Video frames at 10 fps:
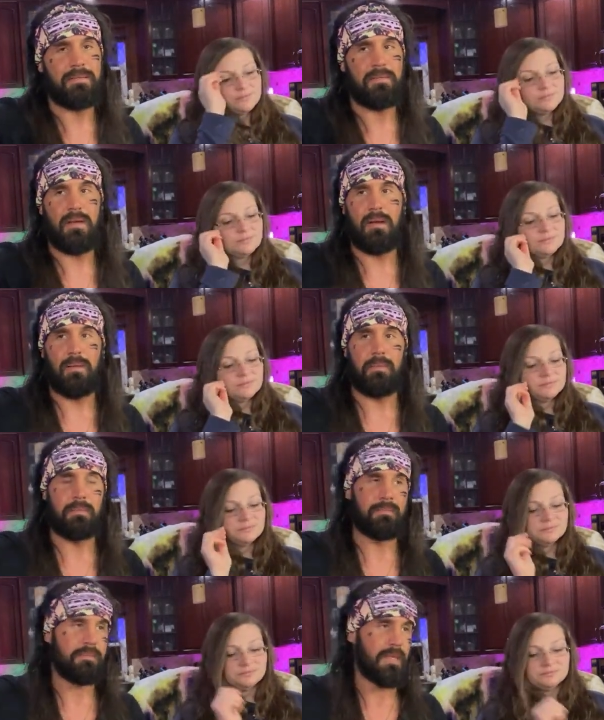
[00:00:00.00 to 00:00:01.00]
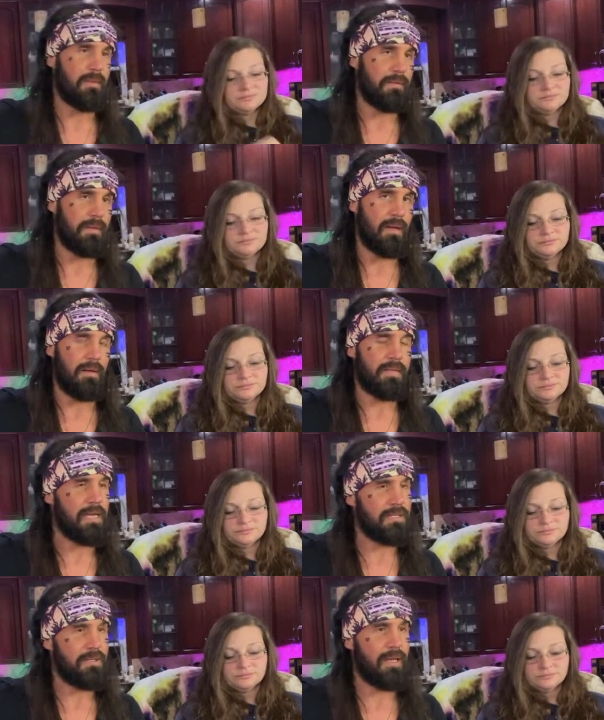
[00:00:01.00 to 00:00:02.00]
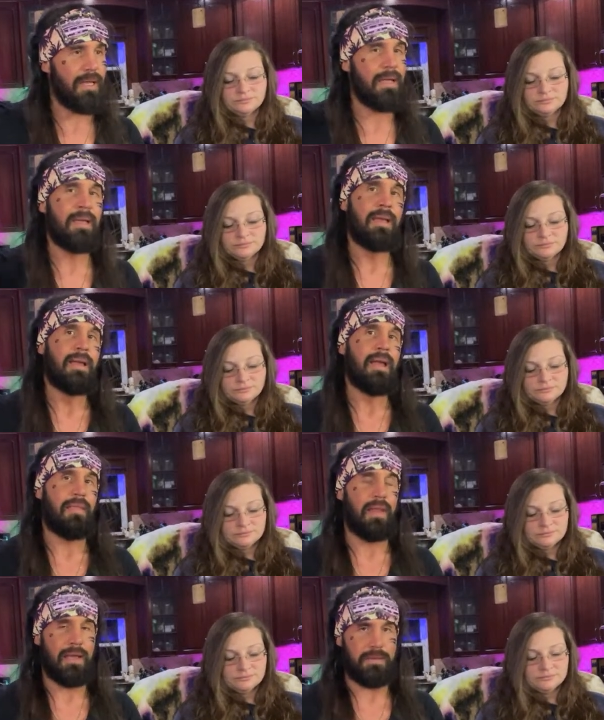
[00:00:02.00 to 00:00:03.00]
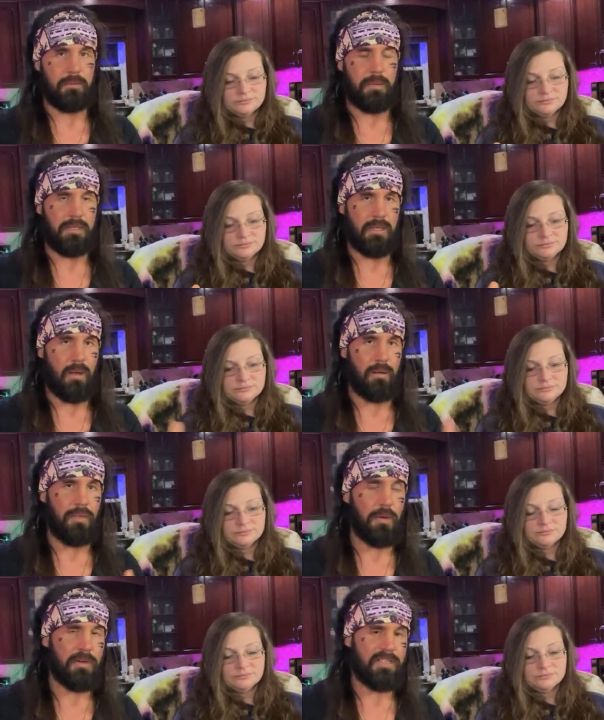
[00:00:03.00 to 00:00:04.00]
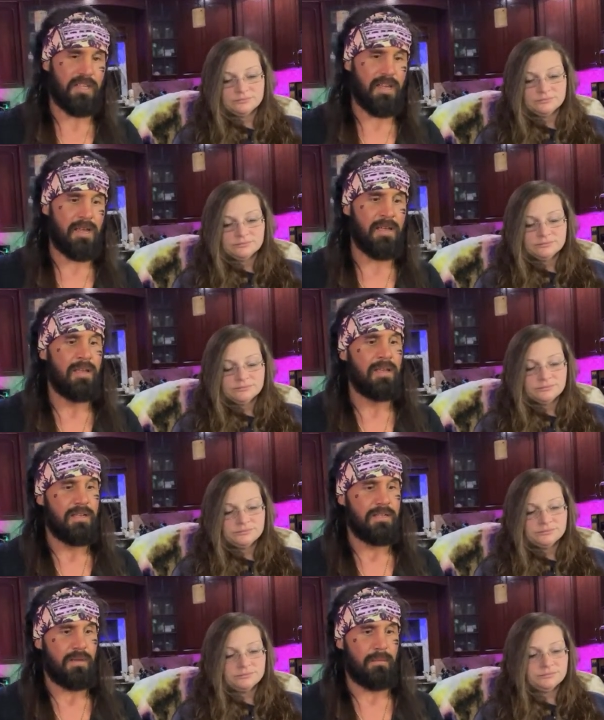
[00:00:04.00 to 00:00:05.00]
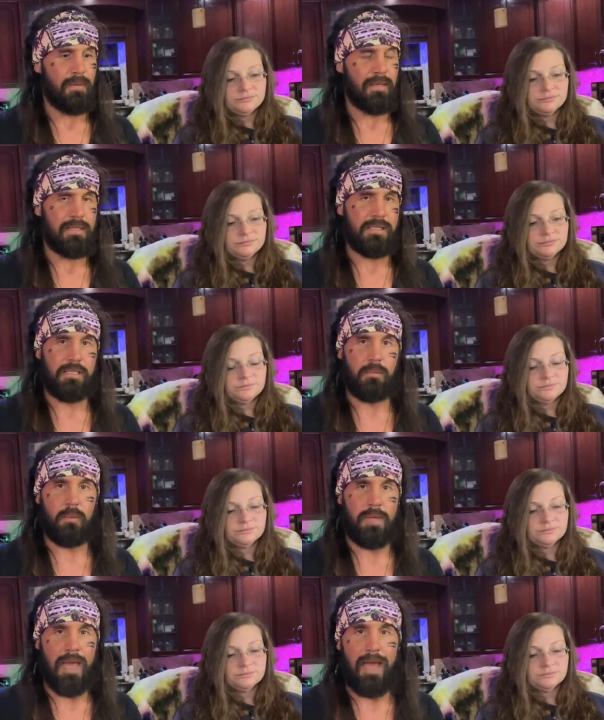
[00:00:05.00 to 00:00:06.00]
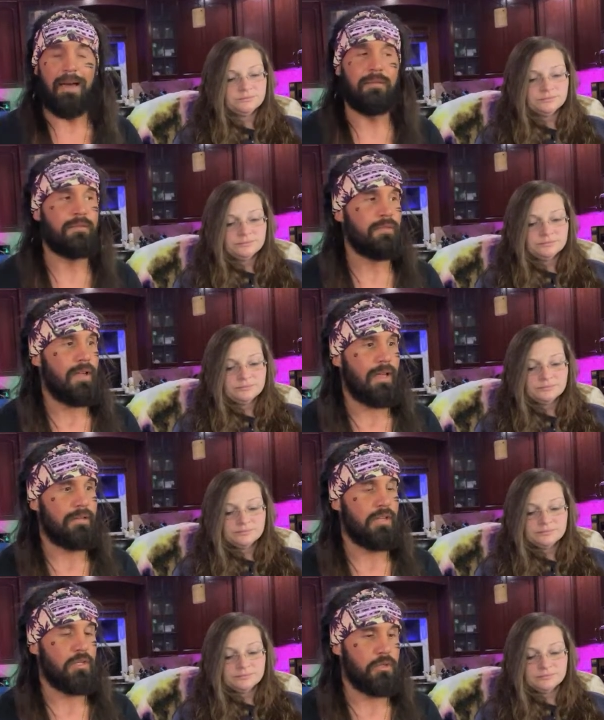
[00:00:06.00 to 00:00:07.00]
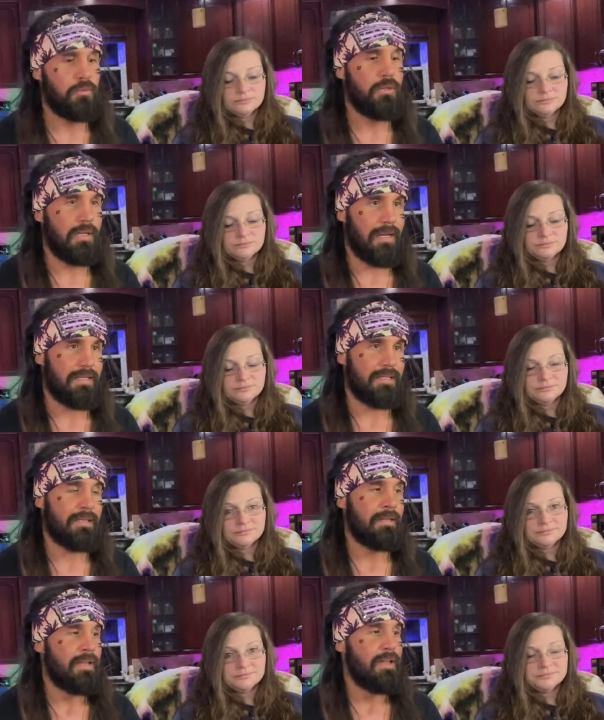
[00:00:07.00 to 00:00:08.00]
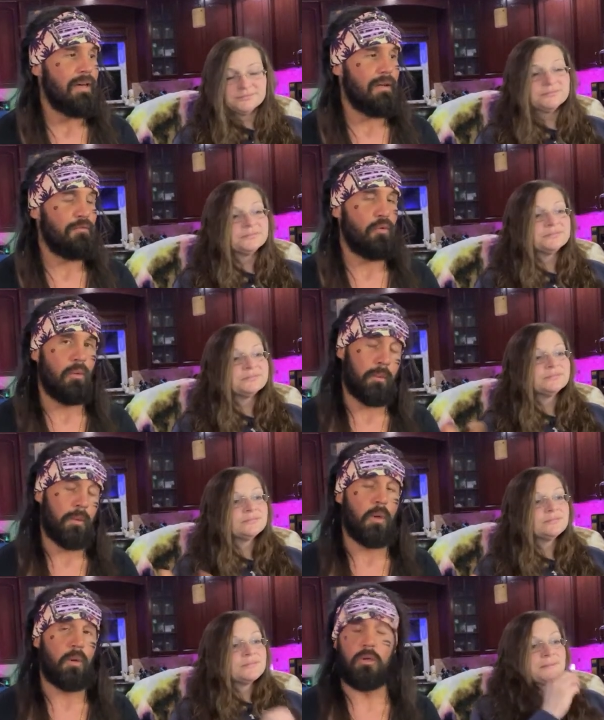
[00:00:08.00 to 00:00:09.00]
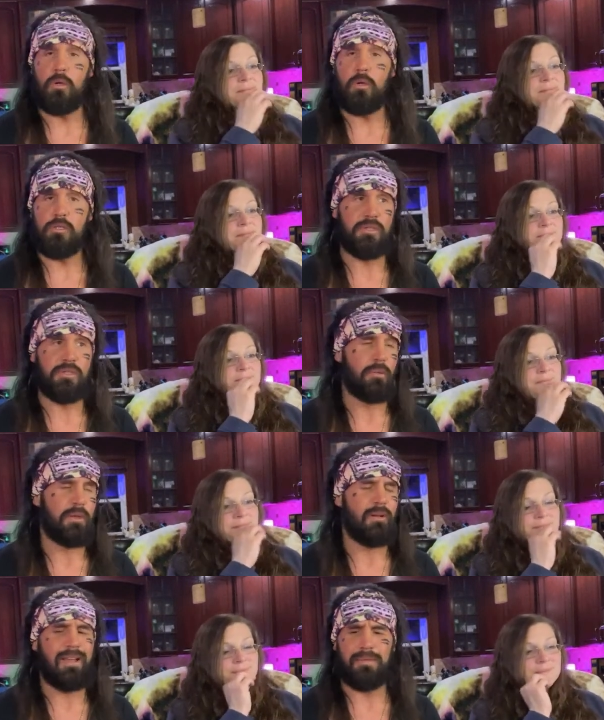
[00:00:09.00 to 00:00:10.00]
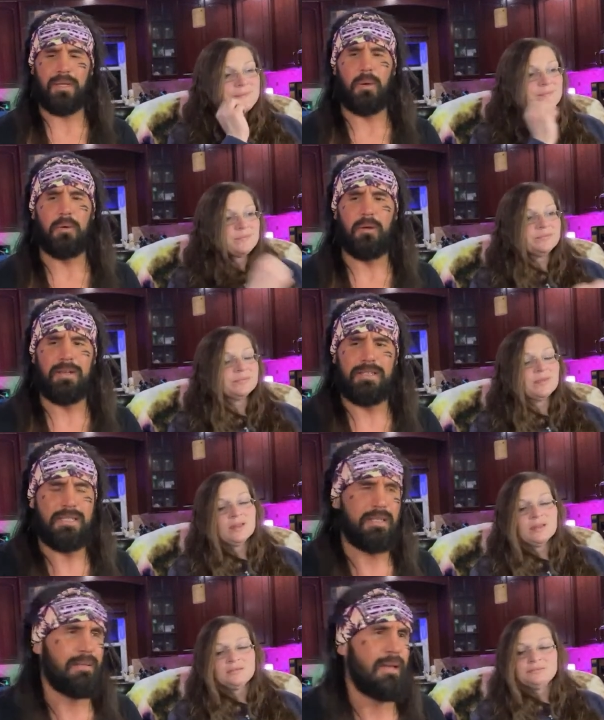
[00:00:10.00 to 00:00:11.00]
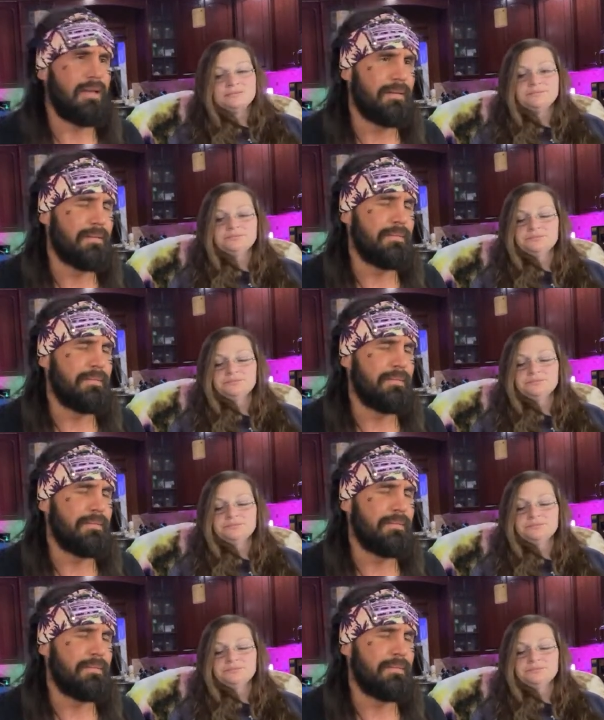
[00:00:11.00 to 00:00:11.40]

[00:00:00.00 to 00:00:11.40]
Speaker 1: um, the other uh, yesterday, and then I did pizza on Thursday. So I'm like, let's see what we have and utilize it. Therefore, when we go to the grocery store, we don't have to go crazy and, and,